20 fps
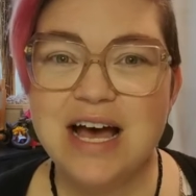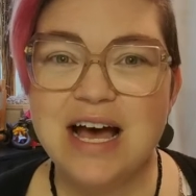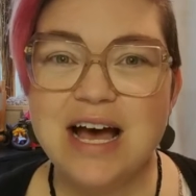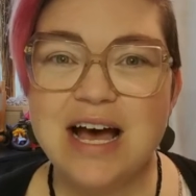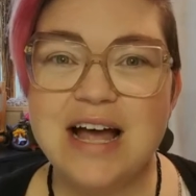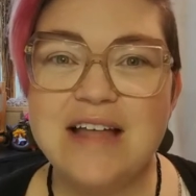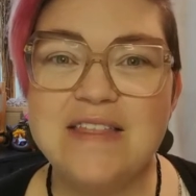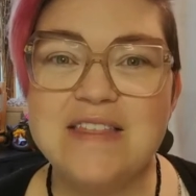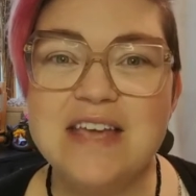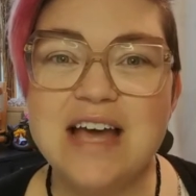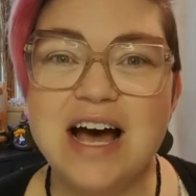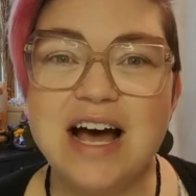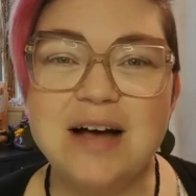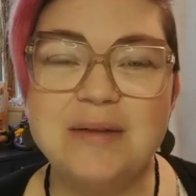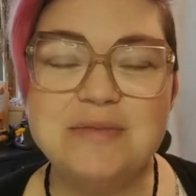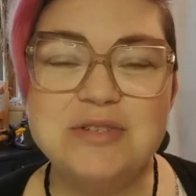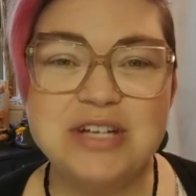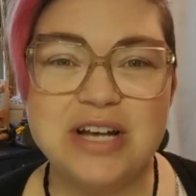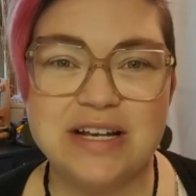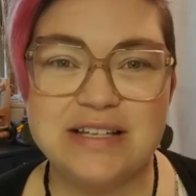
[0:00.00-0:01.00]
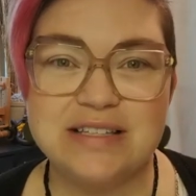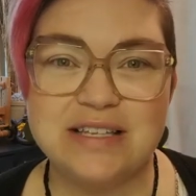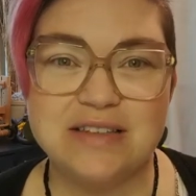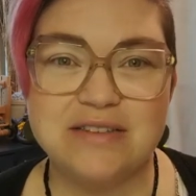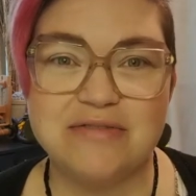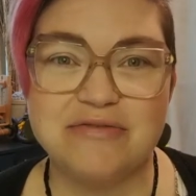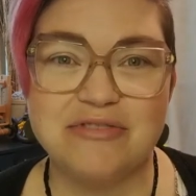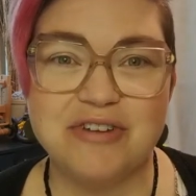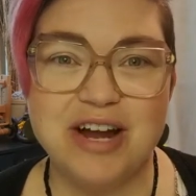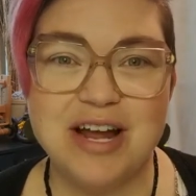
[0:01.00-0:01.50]
uh, and the objects in
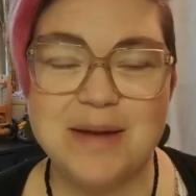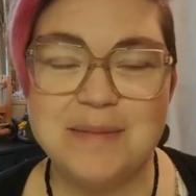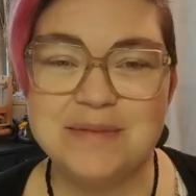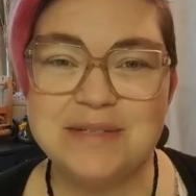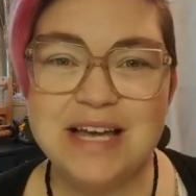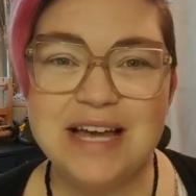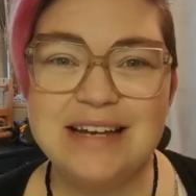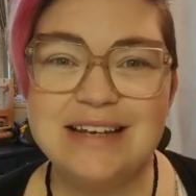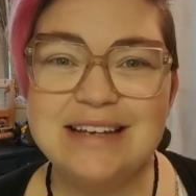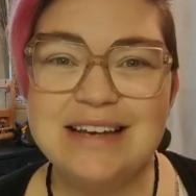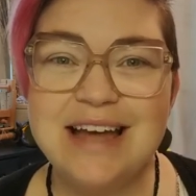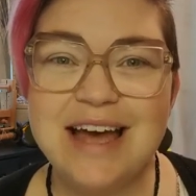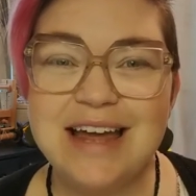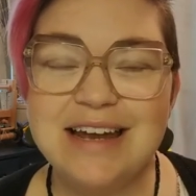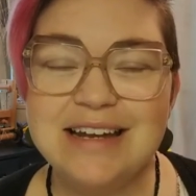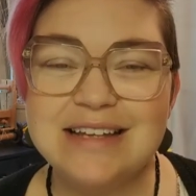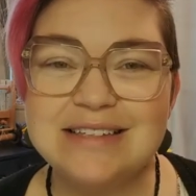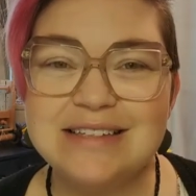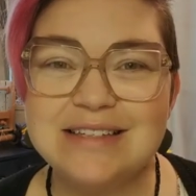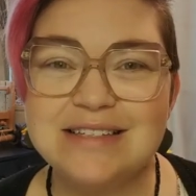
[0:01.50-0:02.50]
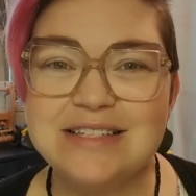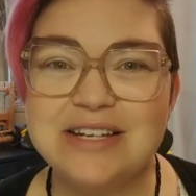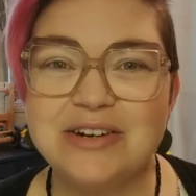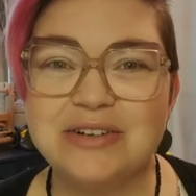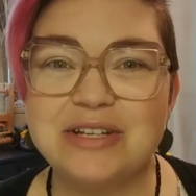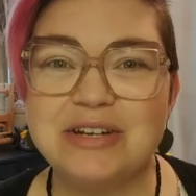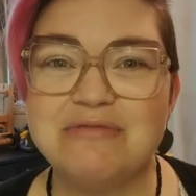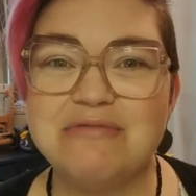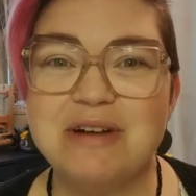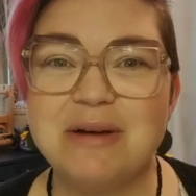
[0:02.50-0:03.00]
the frames, and not
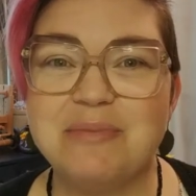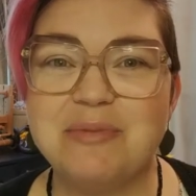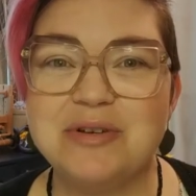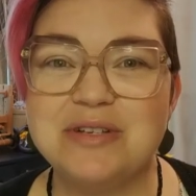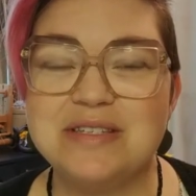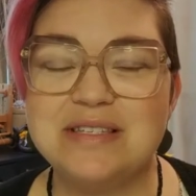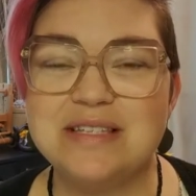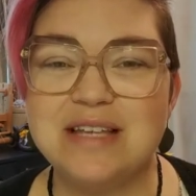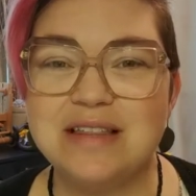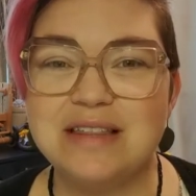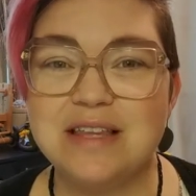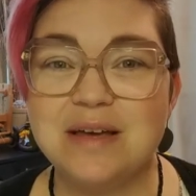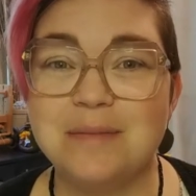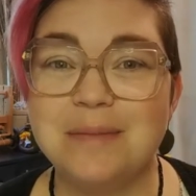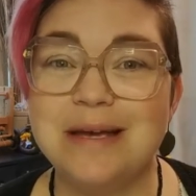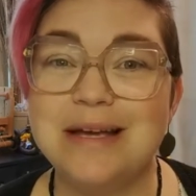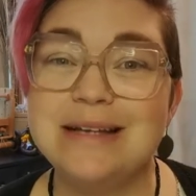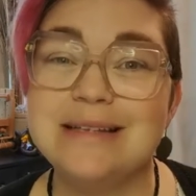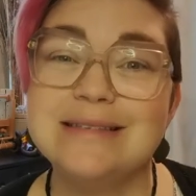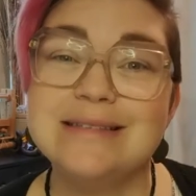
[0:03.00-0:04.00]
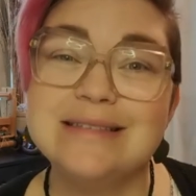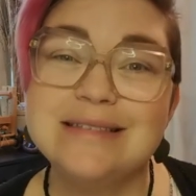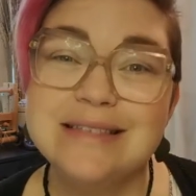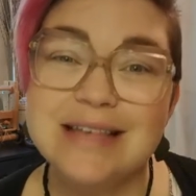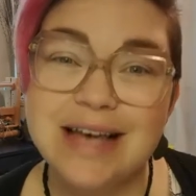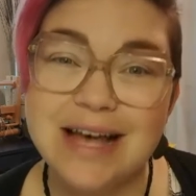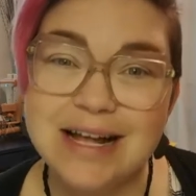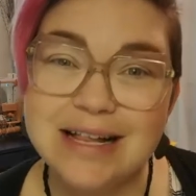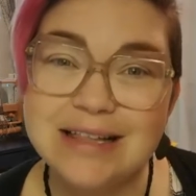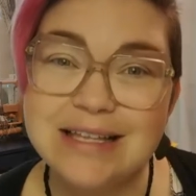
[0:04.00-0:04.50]
necessarily represent them
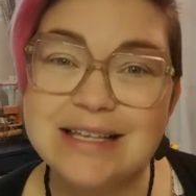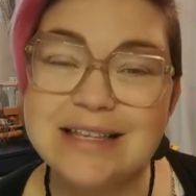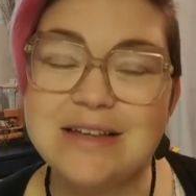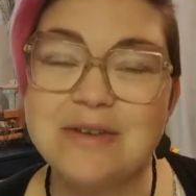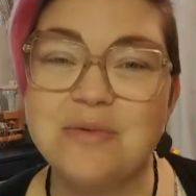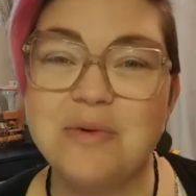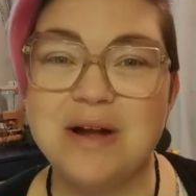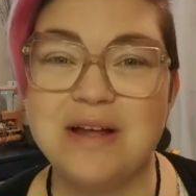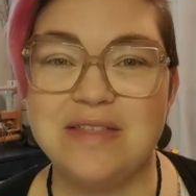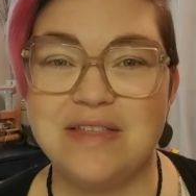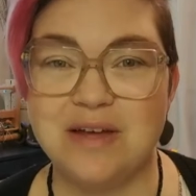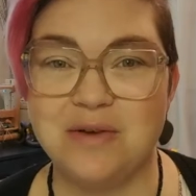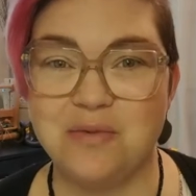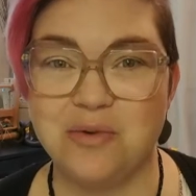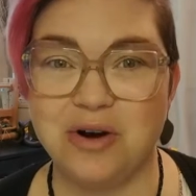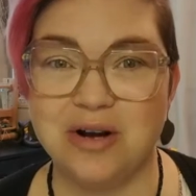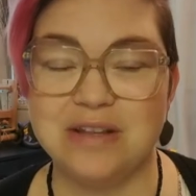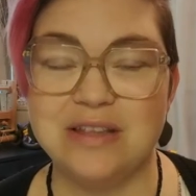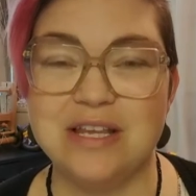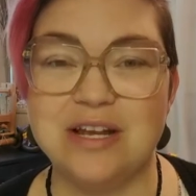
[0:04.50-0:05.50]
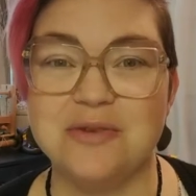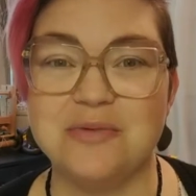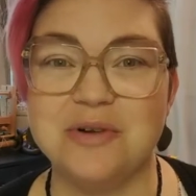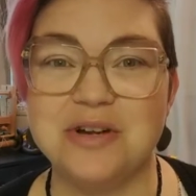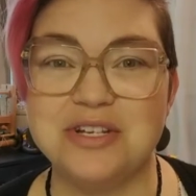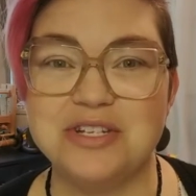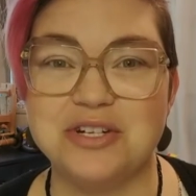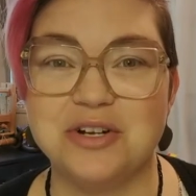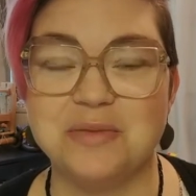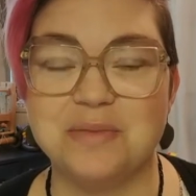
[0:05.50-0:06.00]
exactly the way they were in the
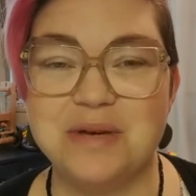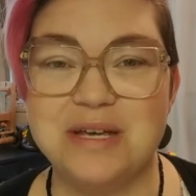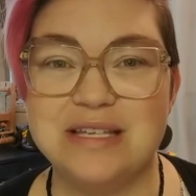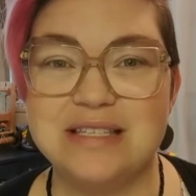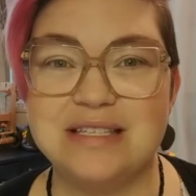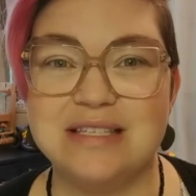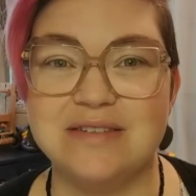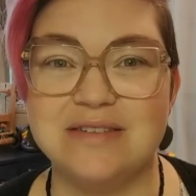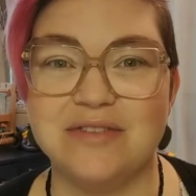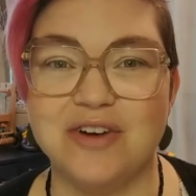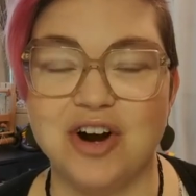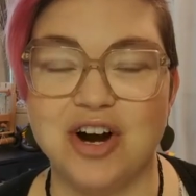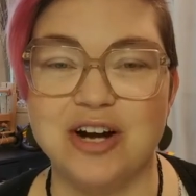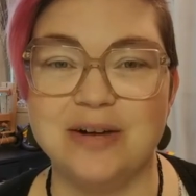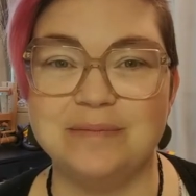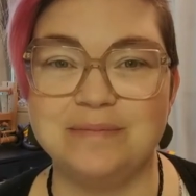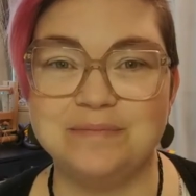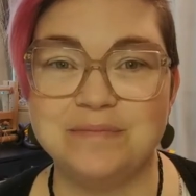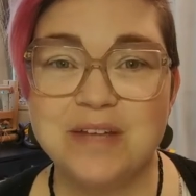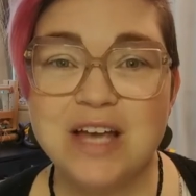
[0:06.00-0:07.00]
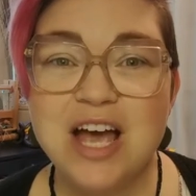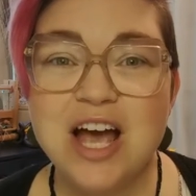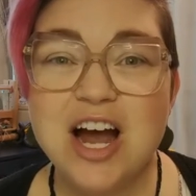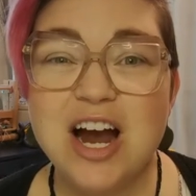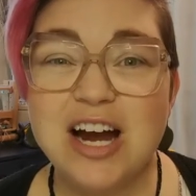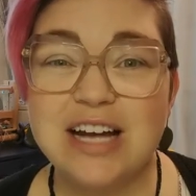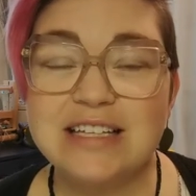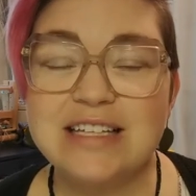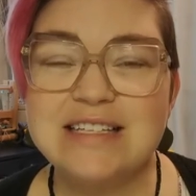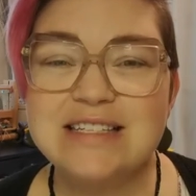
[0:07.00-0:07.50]
original pieces of art.
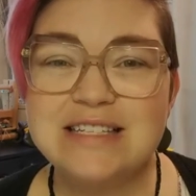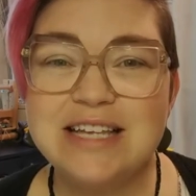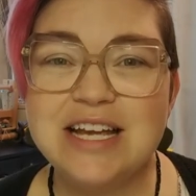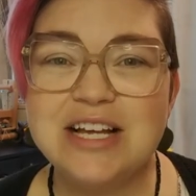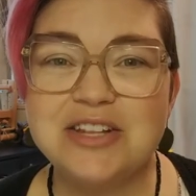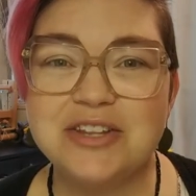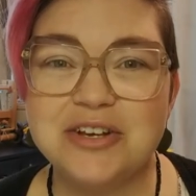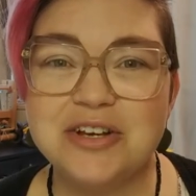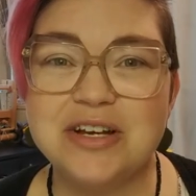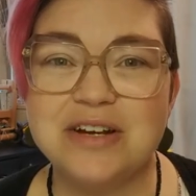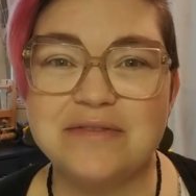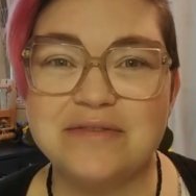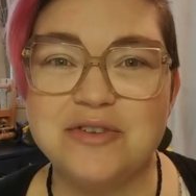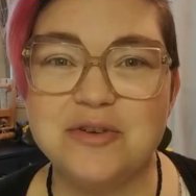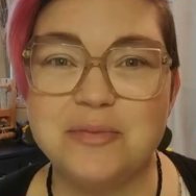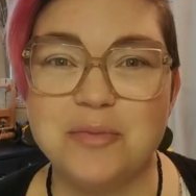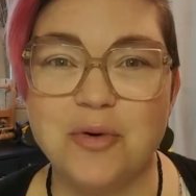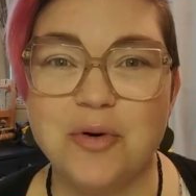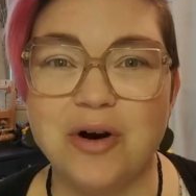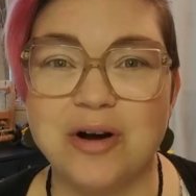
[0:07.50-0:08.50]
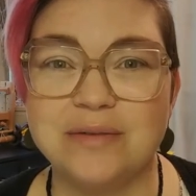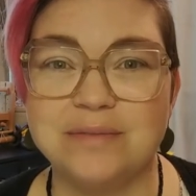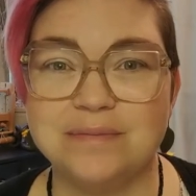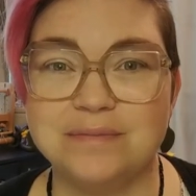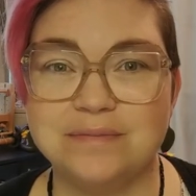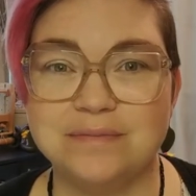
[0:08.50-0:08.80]
All right, let's take a look at a few more.